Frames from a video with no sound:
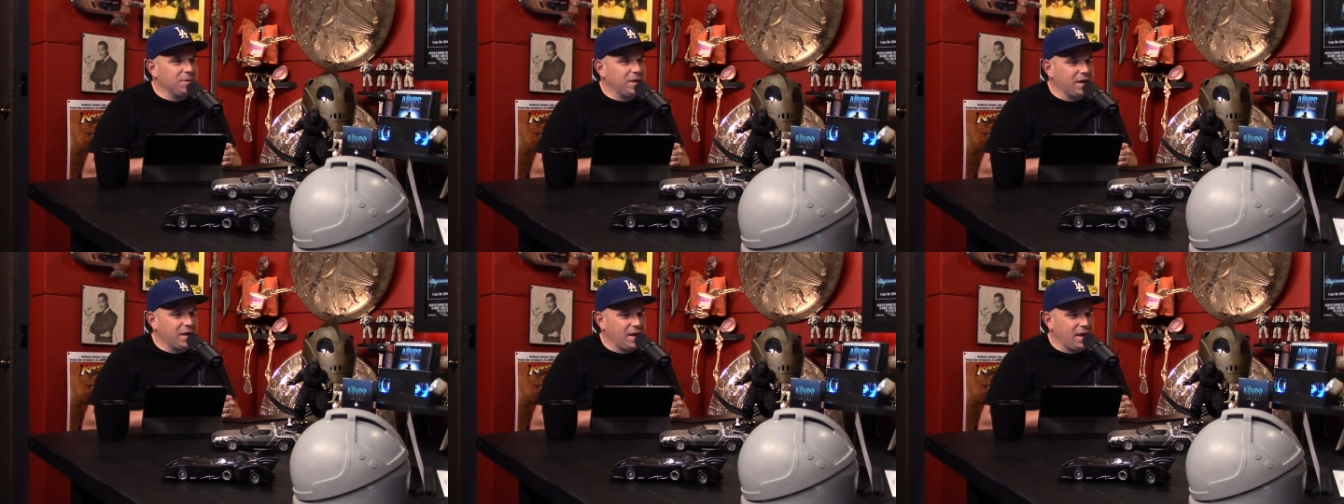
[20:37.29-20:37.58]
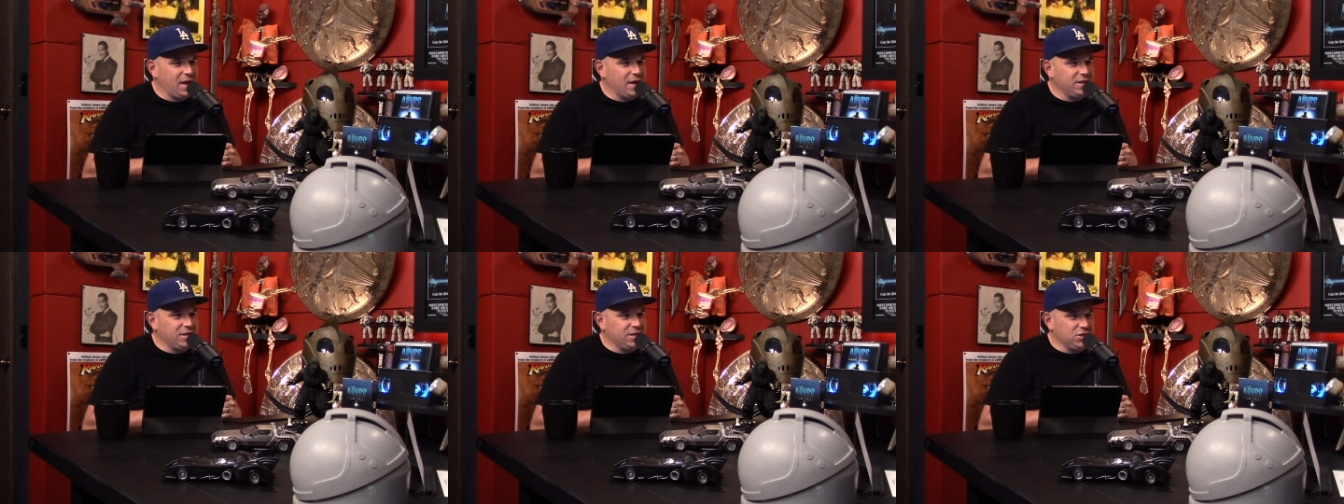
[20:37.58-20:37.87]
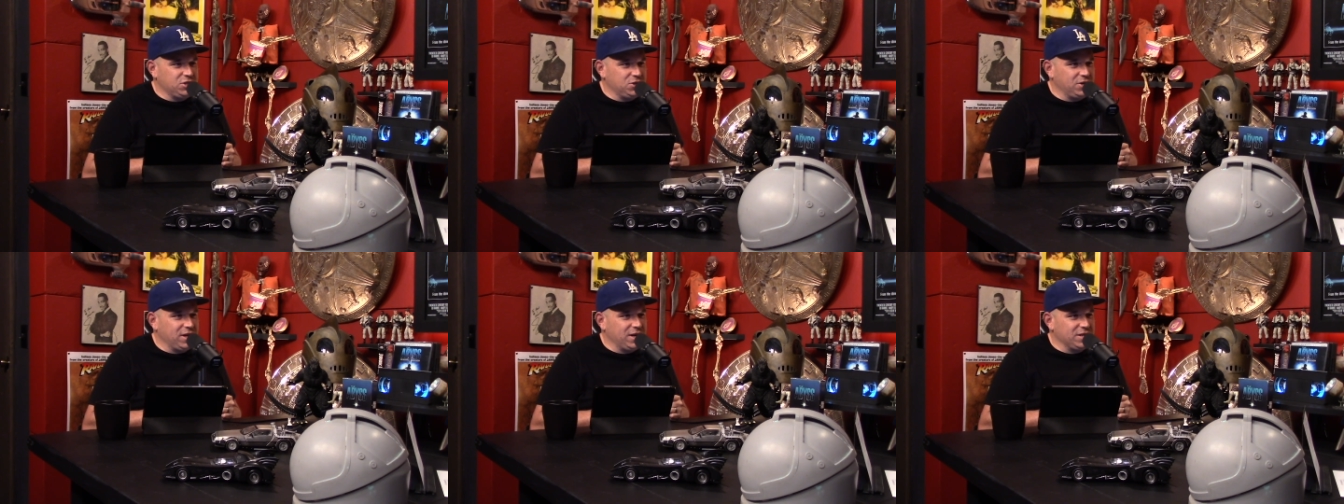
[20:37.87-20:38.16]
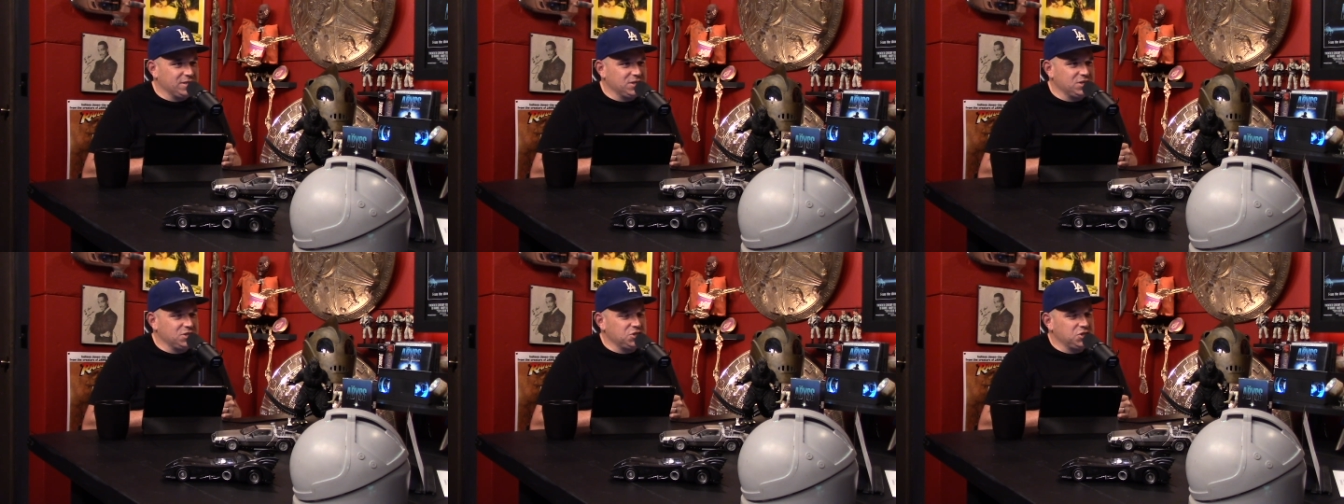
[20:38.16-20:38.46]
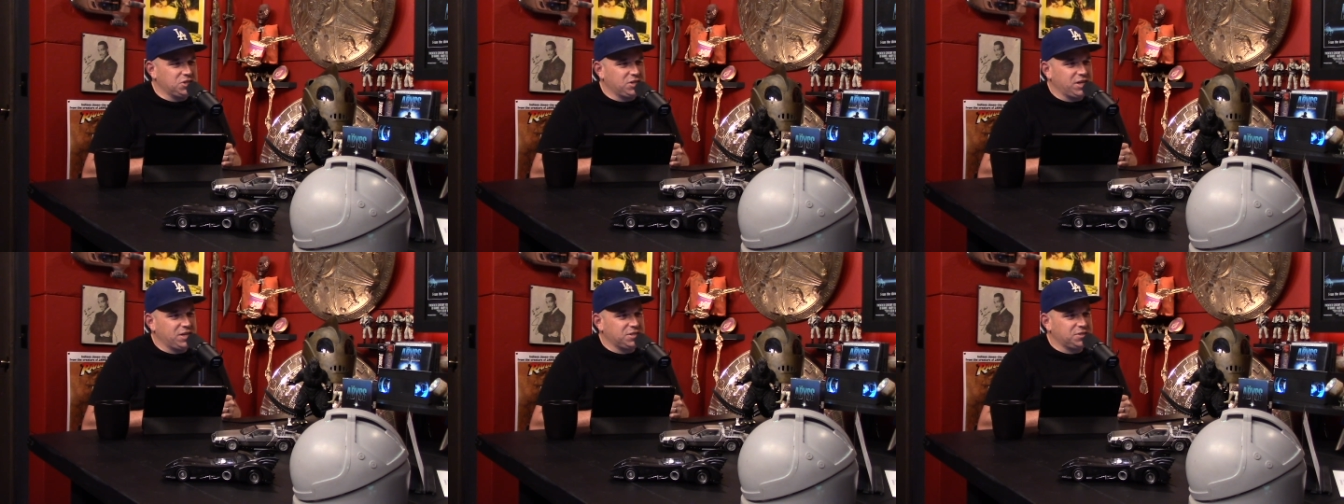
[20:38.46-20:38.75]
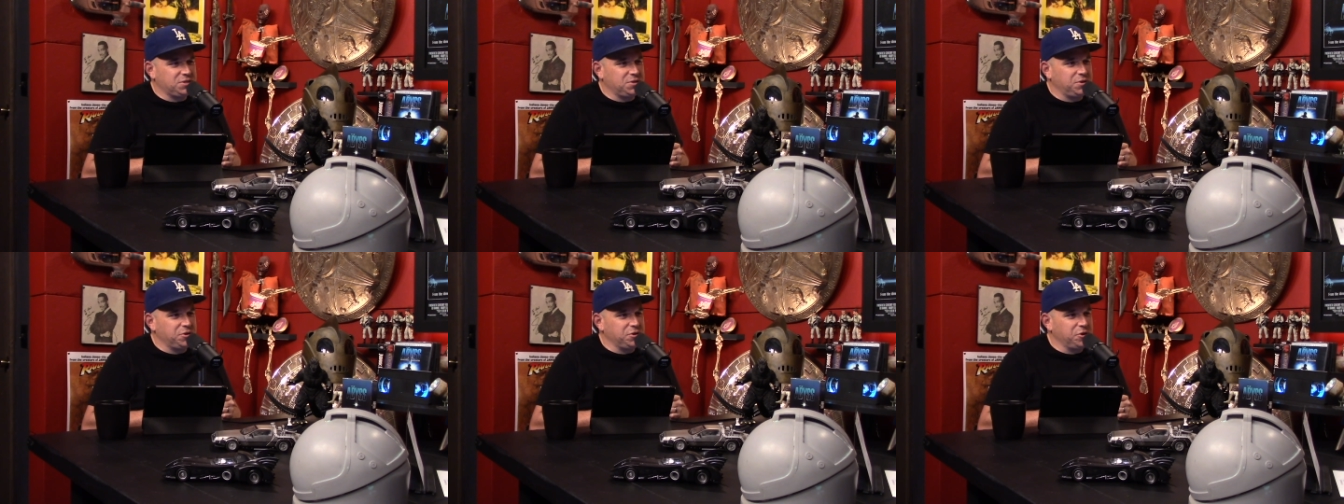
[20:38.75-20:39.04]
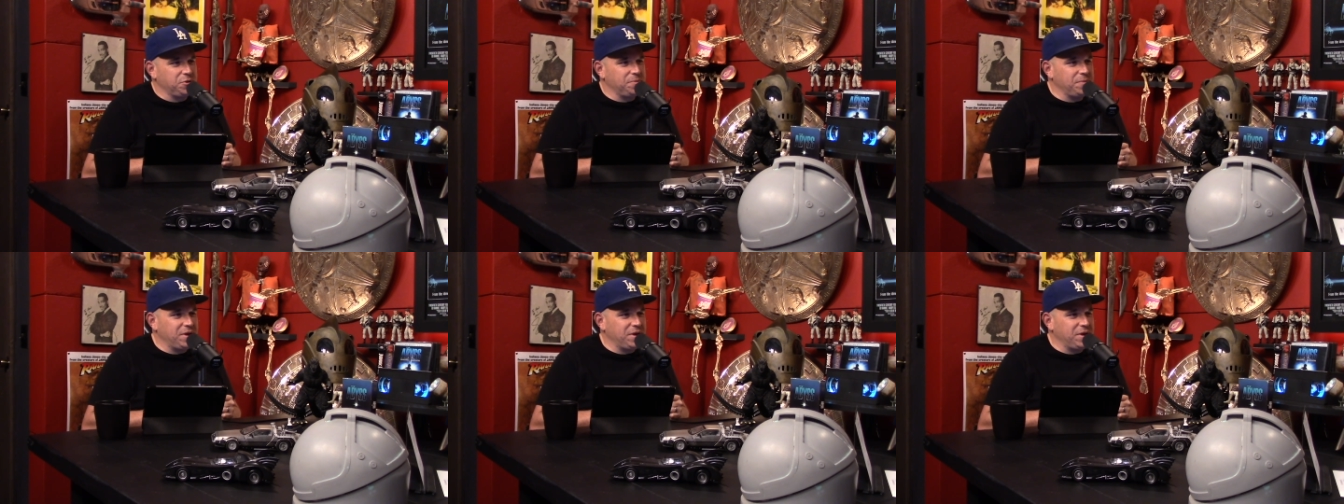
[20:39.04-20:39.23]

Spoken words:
like, "Hey, did you test all your men